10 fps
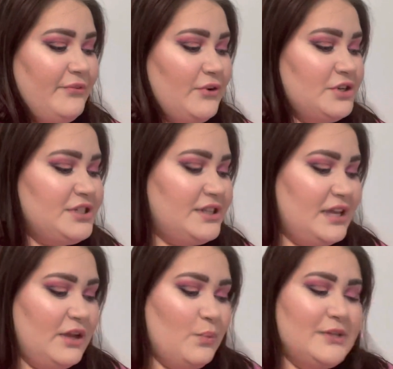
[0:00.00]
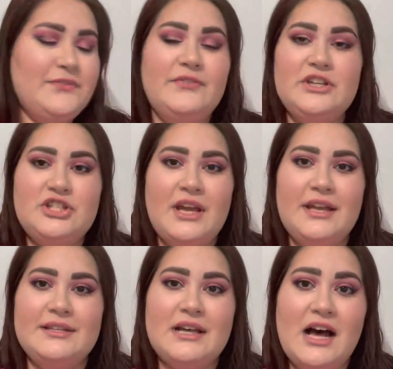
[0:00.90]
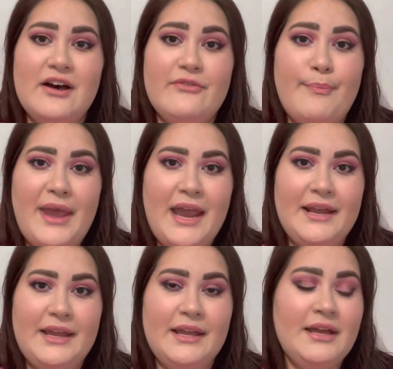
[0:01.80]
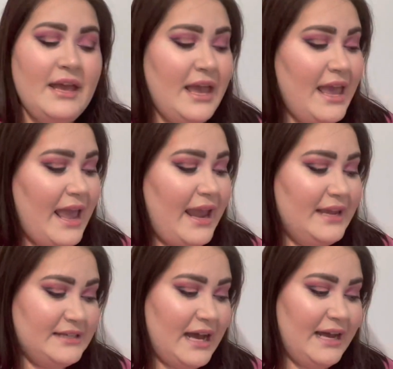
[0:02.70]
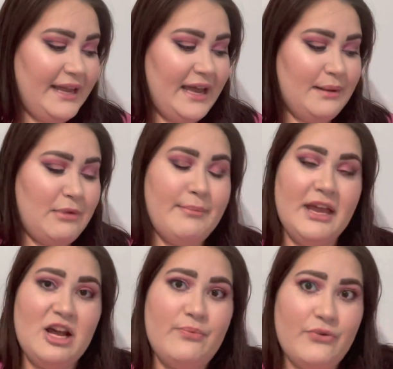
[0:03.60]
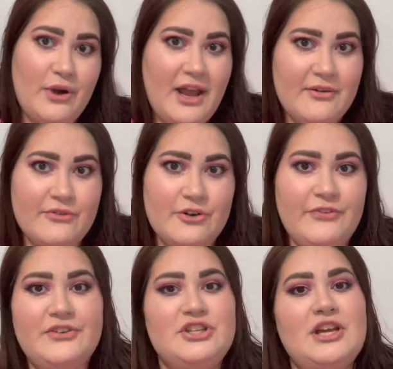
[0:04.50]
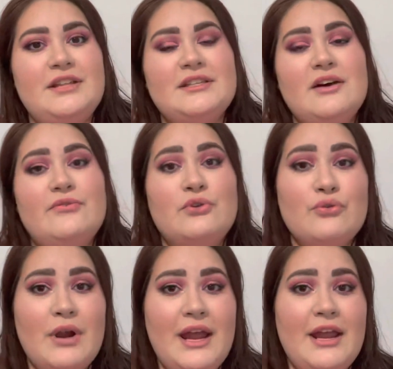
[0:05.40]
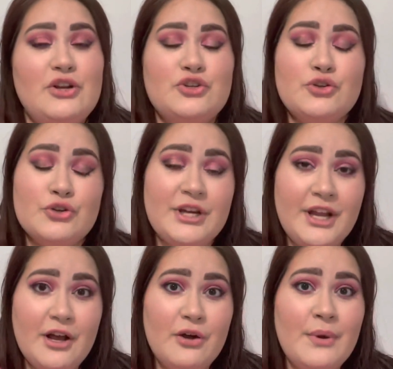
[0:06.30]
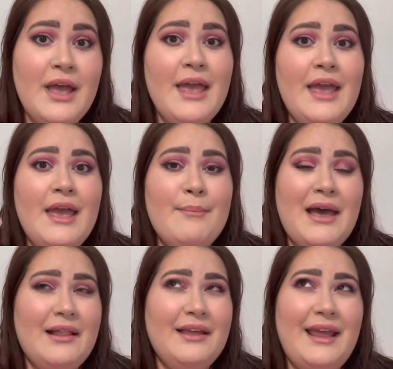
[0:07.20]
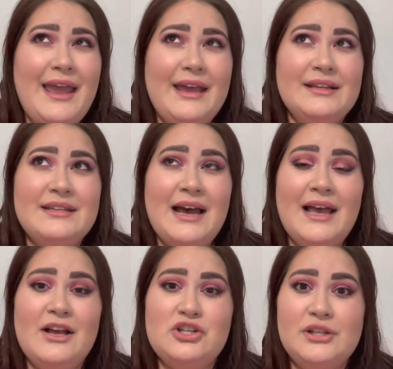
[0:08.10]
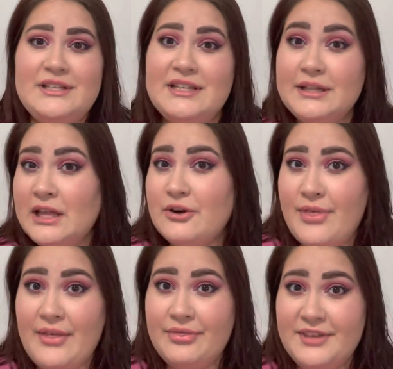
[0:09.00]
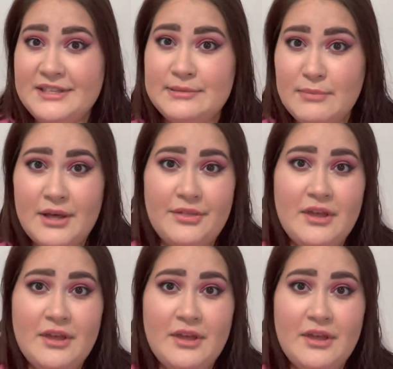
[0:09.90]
first thing was 50 Shades of Panning, and I had my Makeup Forever 50 Shades of Grey Trio palette, and I actually decluttered that this month.